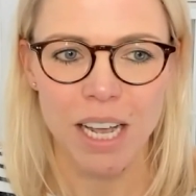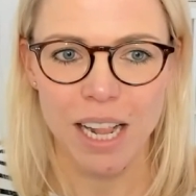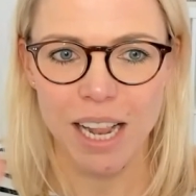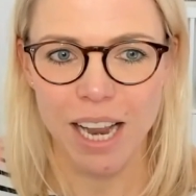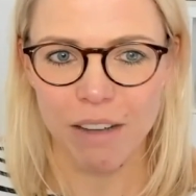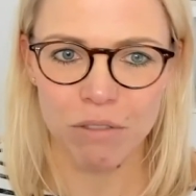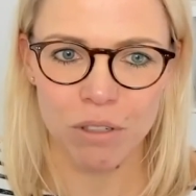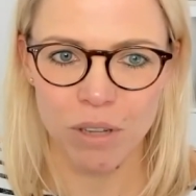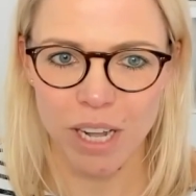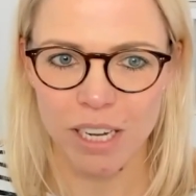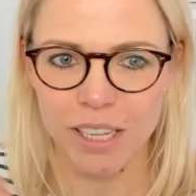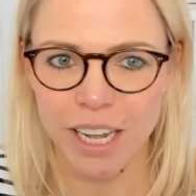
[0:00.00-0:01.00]
level,
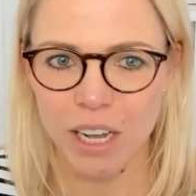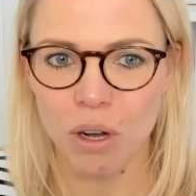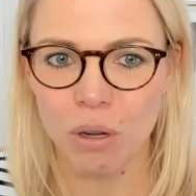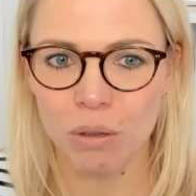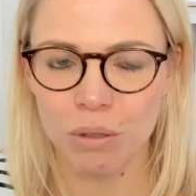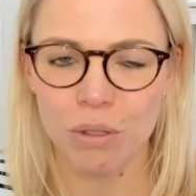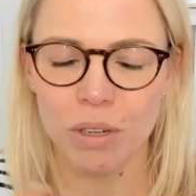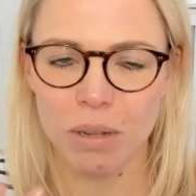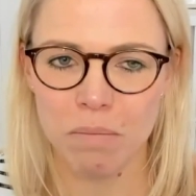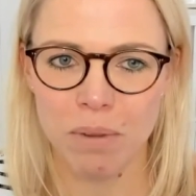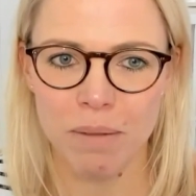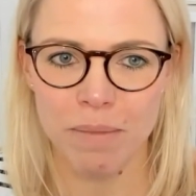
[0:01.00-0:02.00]
and they are also
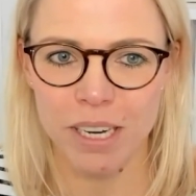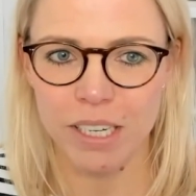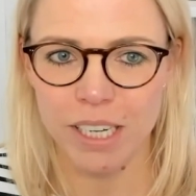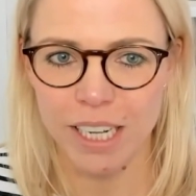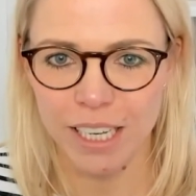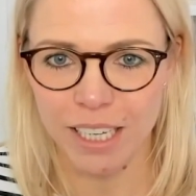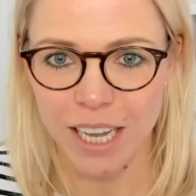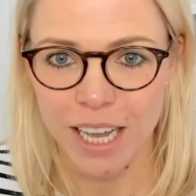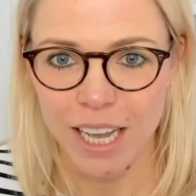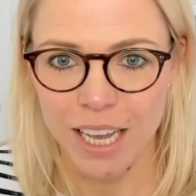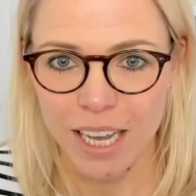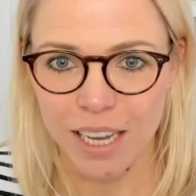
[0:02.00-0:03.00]
implementing
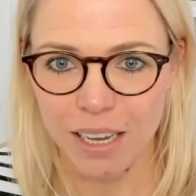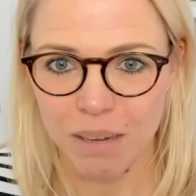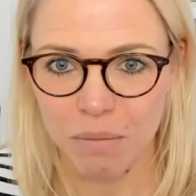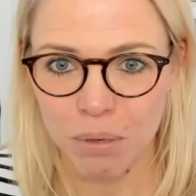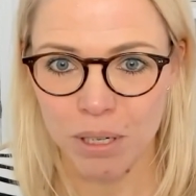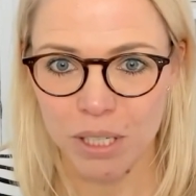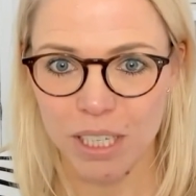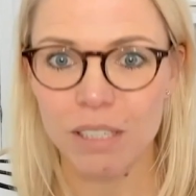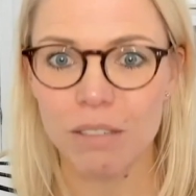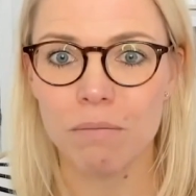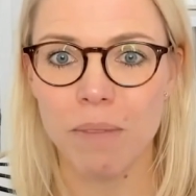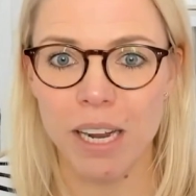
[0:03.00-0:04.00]

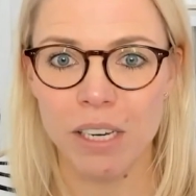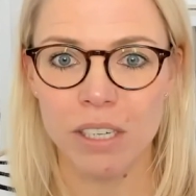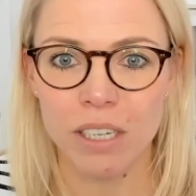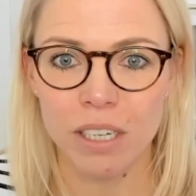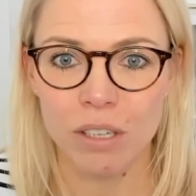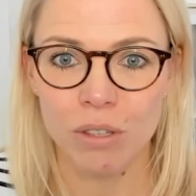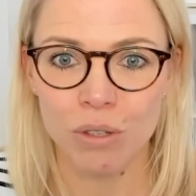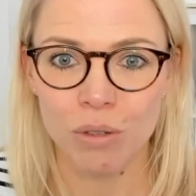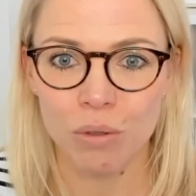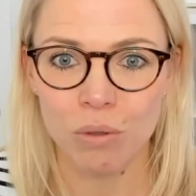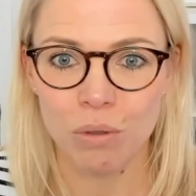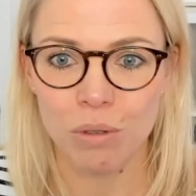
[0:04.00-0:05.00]
predictive maintenance
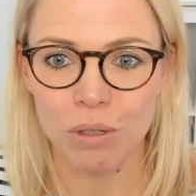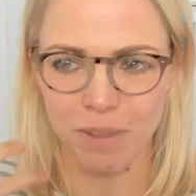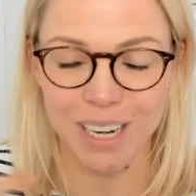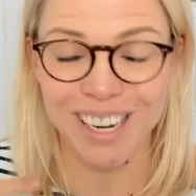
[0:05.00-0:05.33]
and